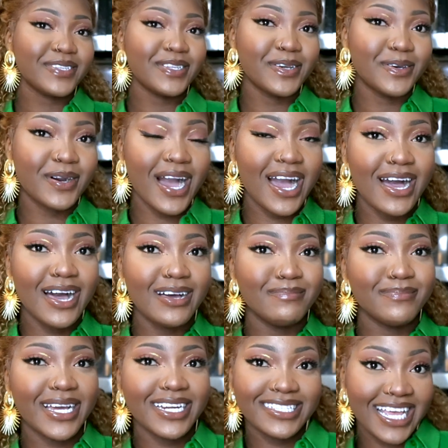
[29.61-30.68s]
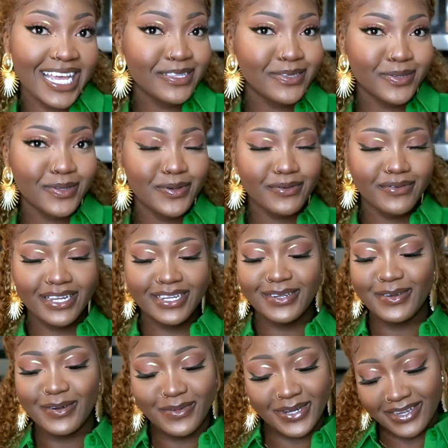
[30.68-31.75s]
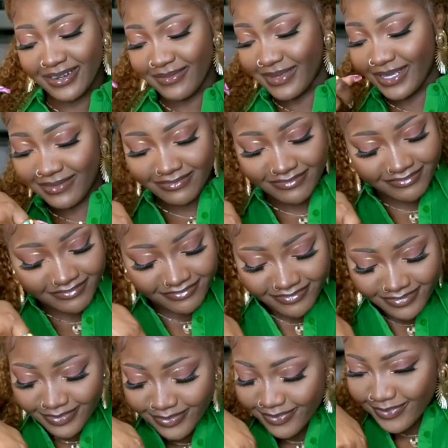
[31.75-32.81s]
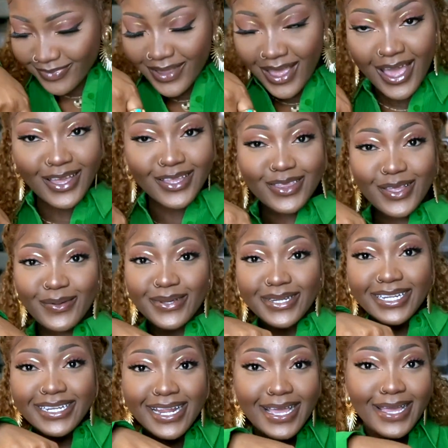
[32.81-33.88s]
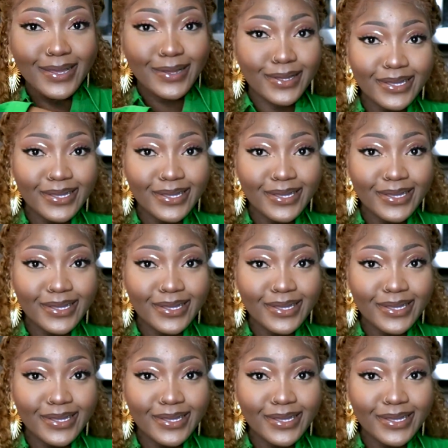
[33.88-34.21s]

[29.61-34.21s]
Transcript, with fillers: video, um, by the title you already know, we're gonna be throwing it down,